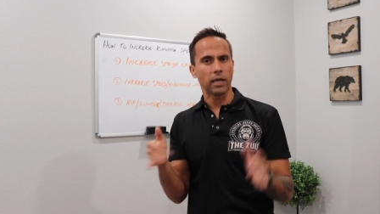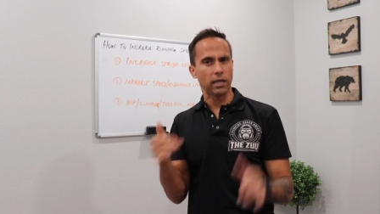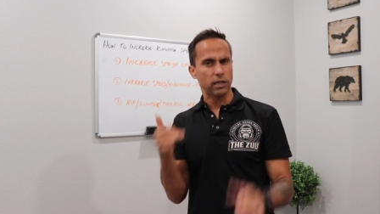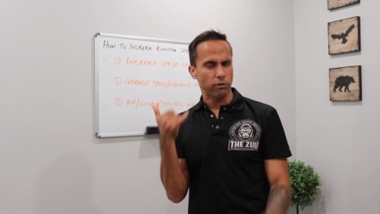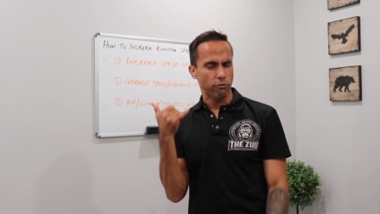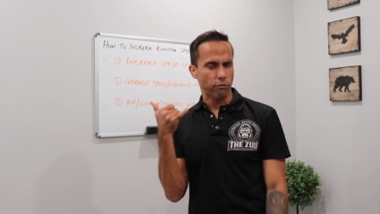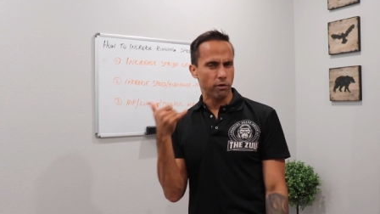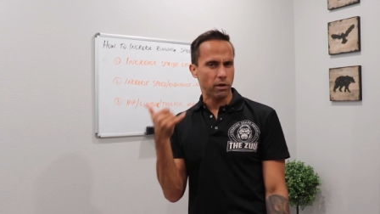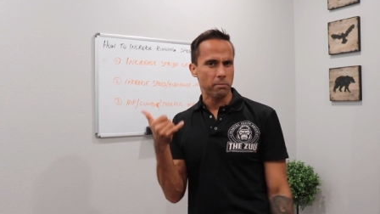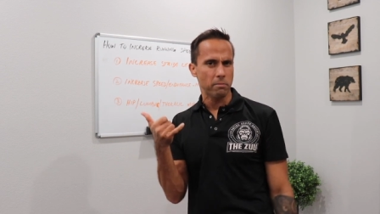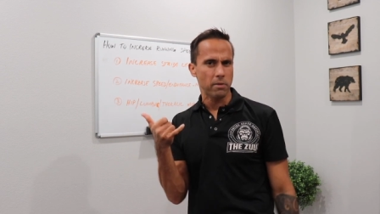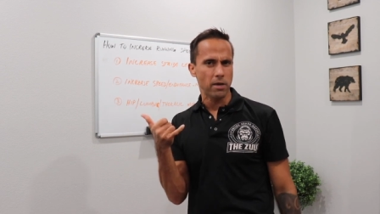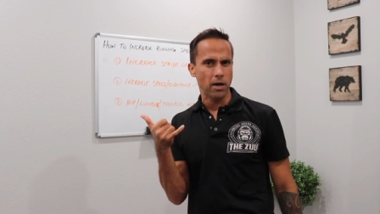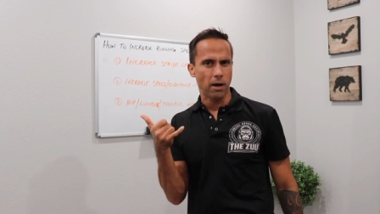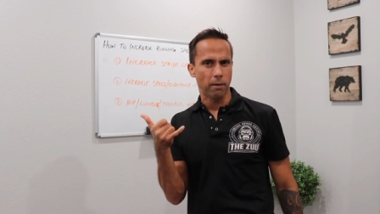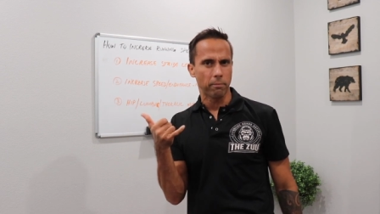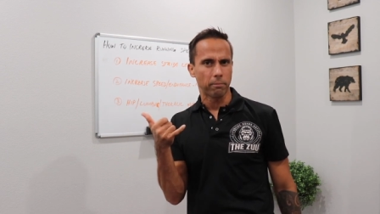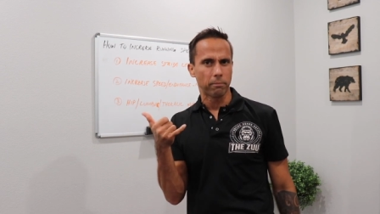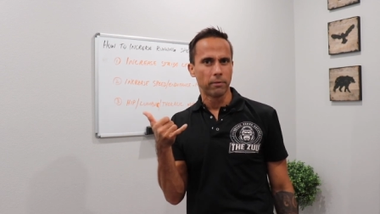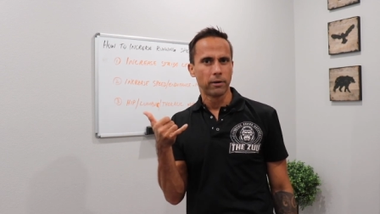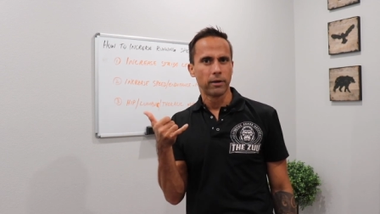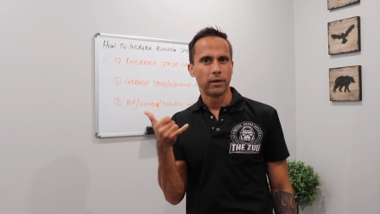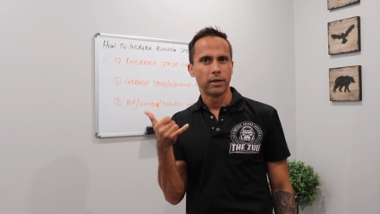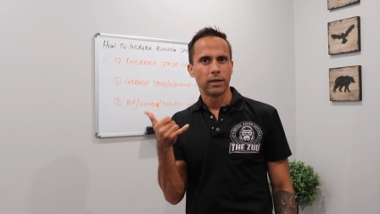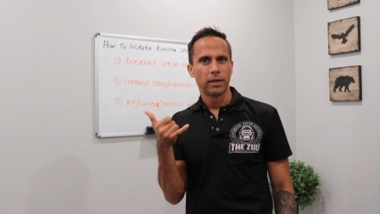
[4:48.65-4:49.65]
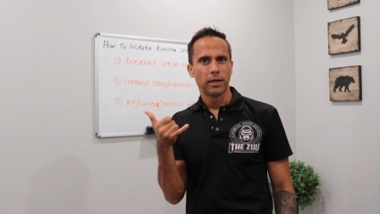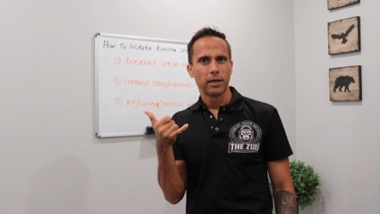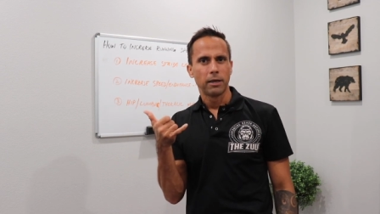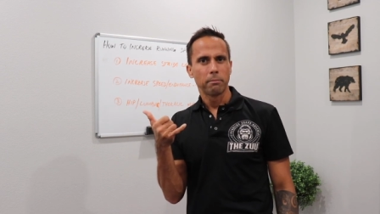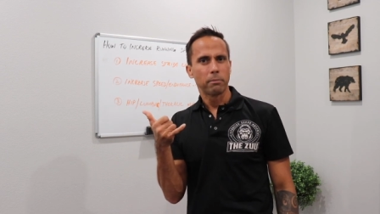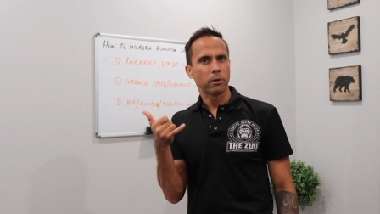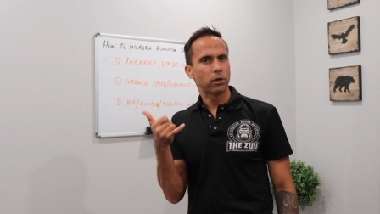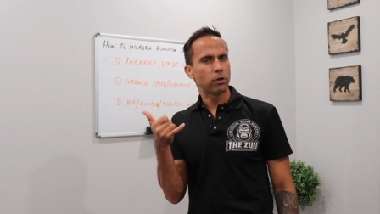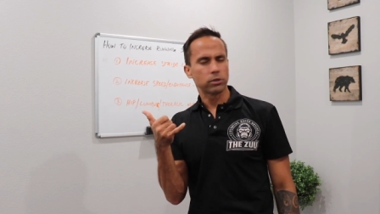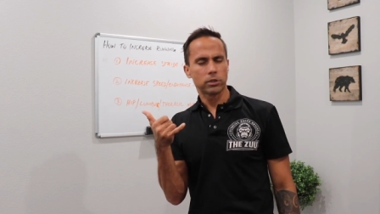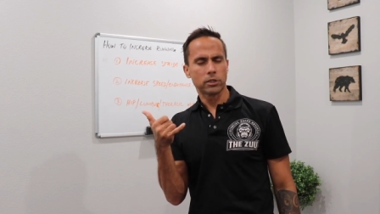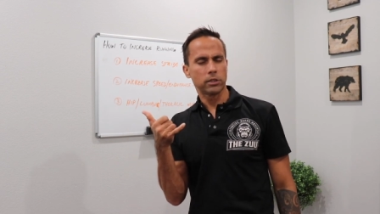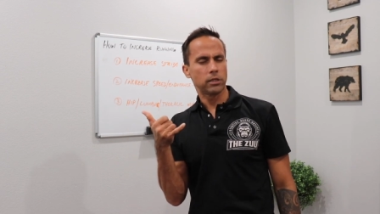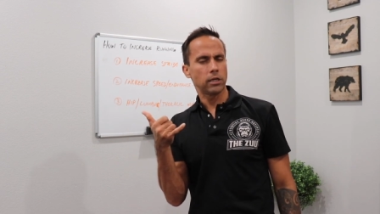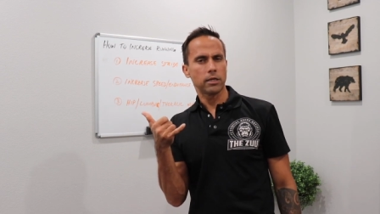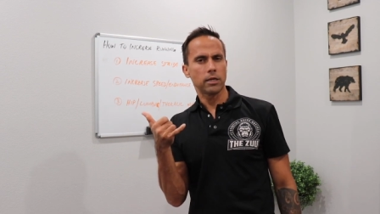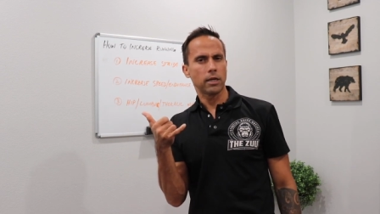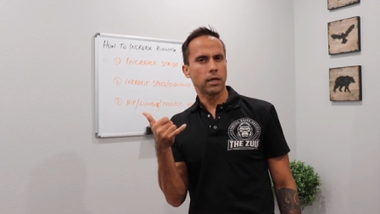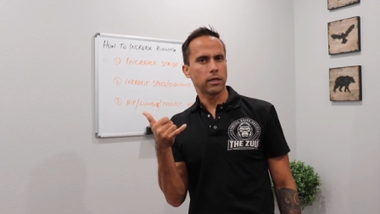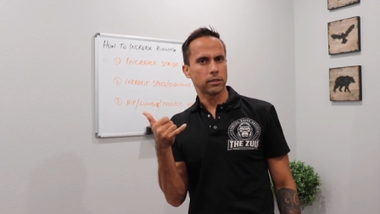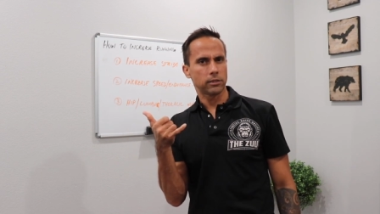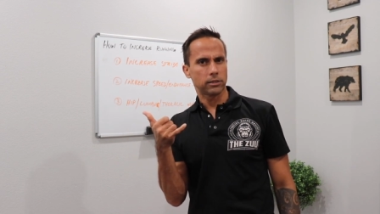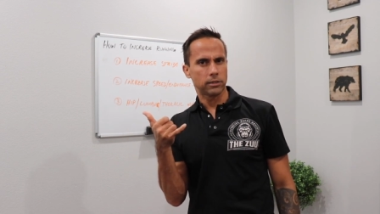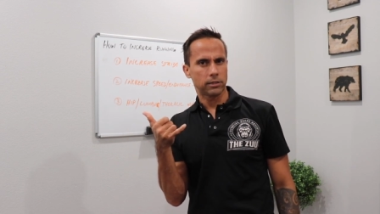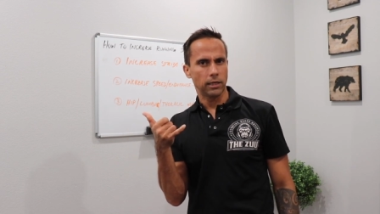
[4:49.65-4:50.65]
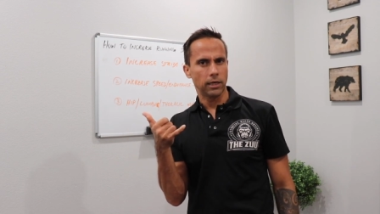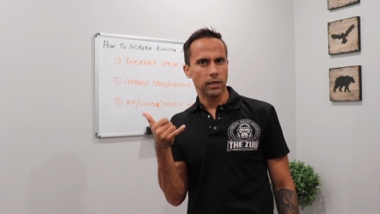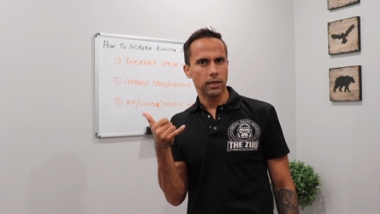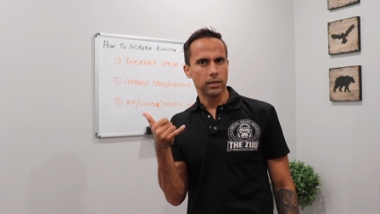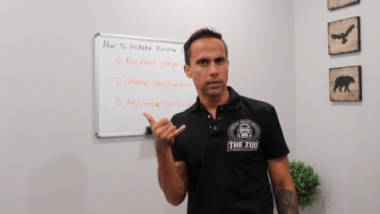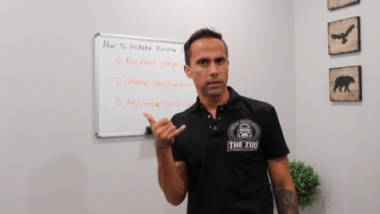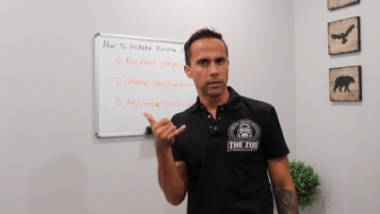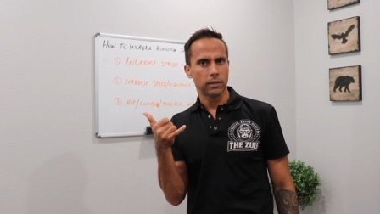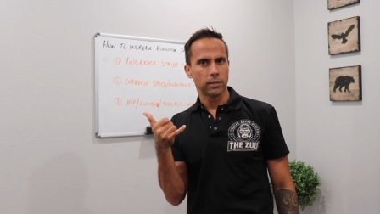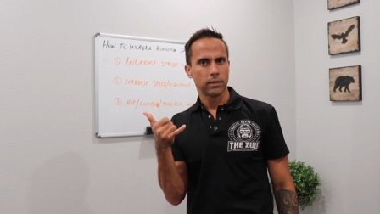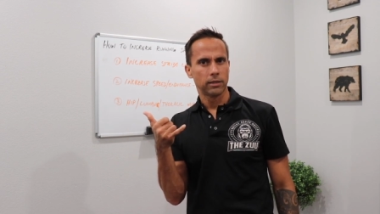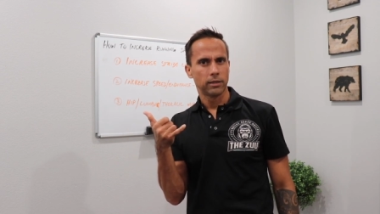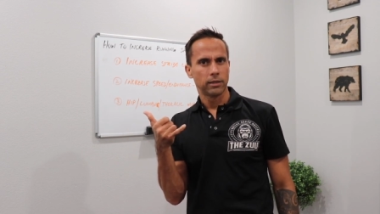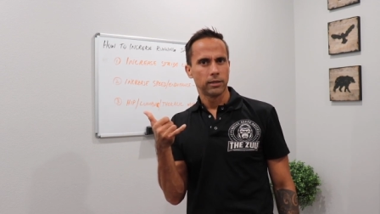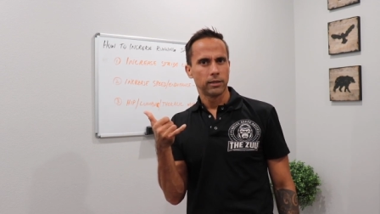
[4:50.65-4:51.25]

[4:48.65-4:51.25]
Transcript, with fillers: He had to ring me up because he didn't understand it.